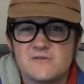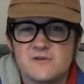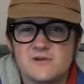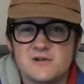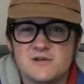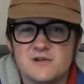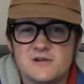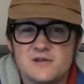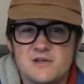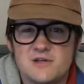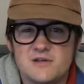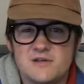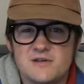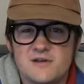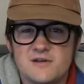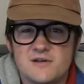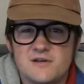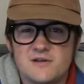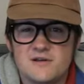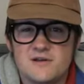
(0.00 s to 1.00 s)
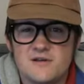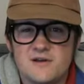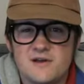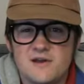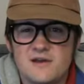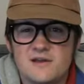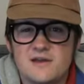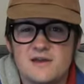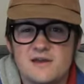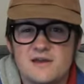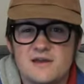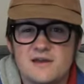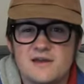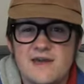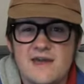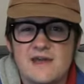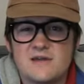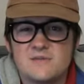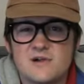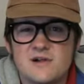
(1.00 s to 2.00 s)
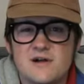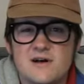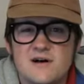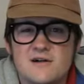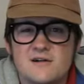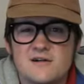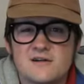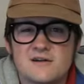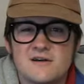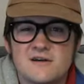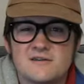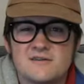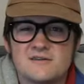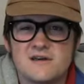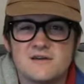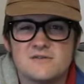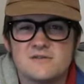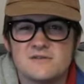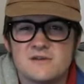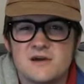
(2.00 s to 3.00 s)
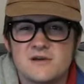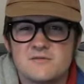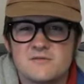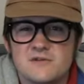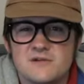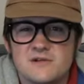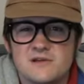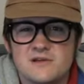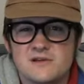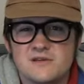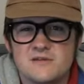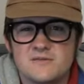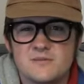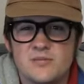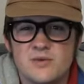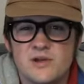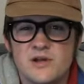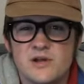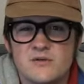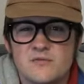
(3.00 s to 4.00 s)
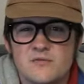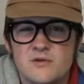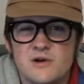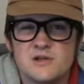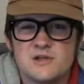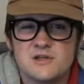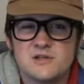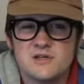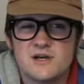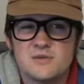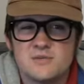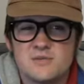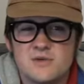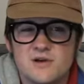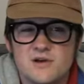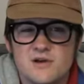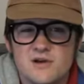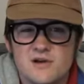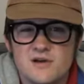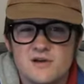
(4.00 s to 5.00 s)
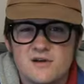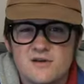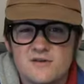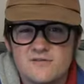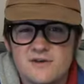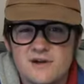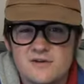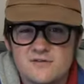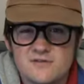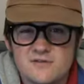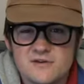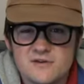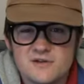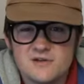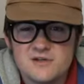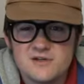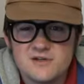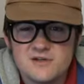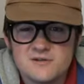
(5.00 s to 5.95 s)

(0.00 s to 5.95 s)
footage in there, like Cannibal Holocaust level, not really Blair Witch type found footage.